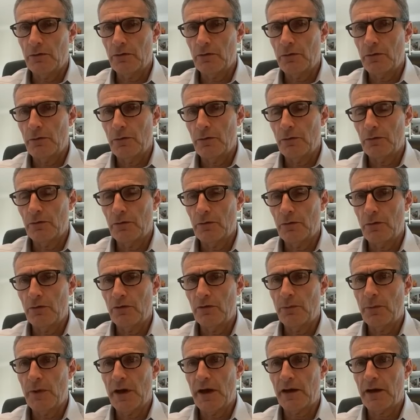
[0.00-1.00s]
through a
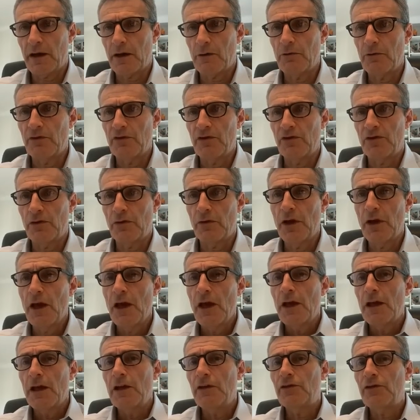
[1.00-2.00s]
SPAC acquisition.
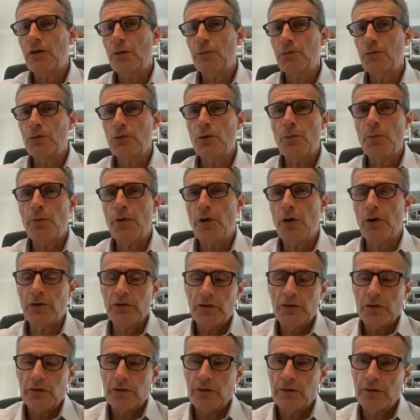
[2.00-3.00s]
It's up to the
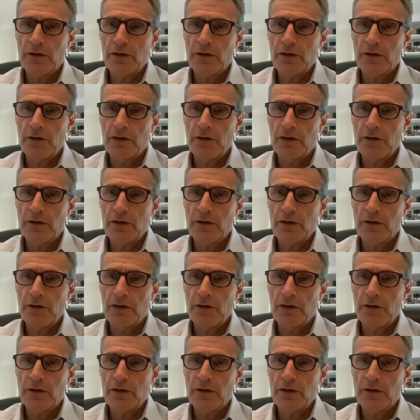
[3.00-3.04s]
point